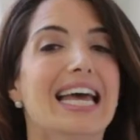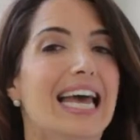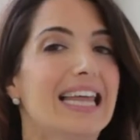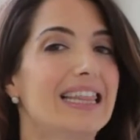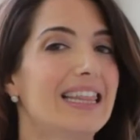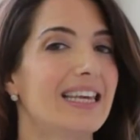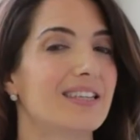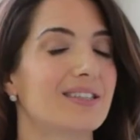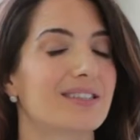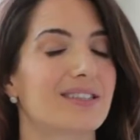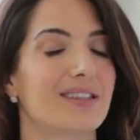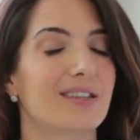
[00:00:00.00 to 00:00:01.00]
And
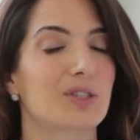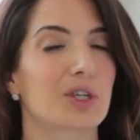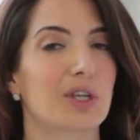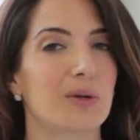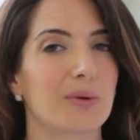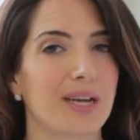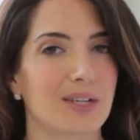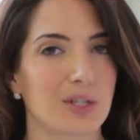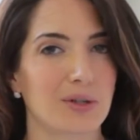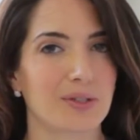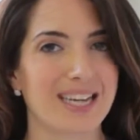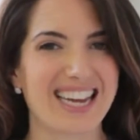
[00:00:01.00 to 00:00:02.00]
this is Q&A
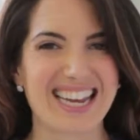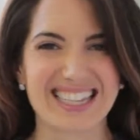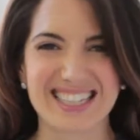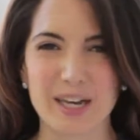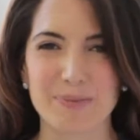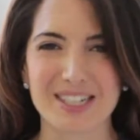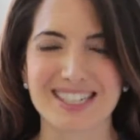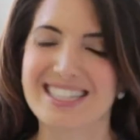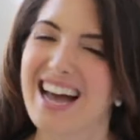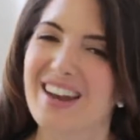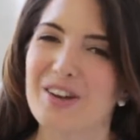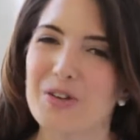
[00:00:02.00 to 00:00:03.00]
Tuesday, except it's
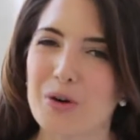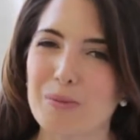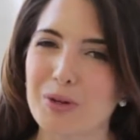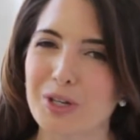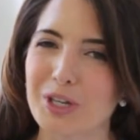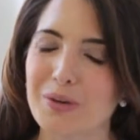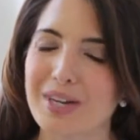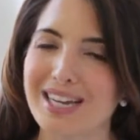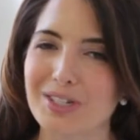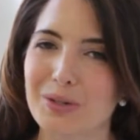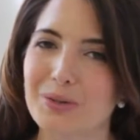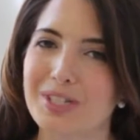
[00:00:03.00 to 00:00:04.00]
not a normal
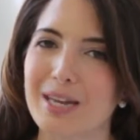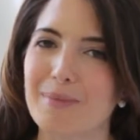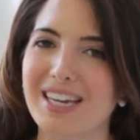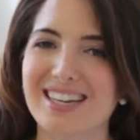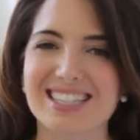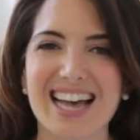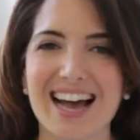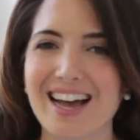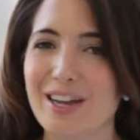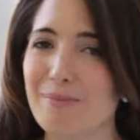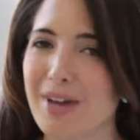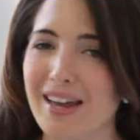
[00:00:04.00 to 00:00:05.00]
Q&A Tuesday because
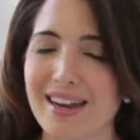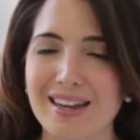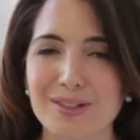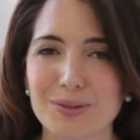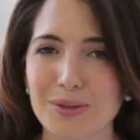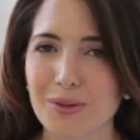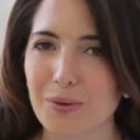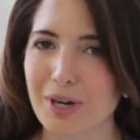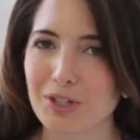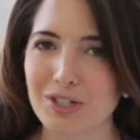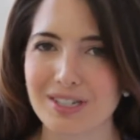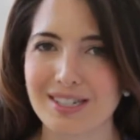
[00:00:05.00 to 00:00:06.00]
I am not answering the
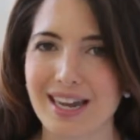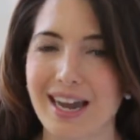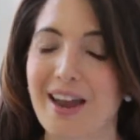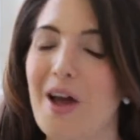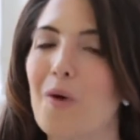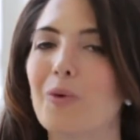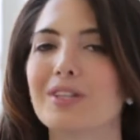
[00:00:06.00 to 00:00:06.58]
question today.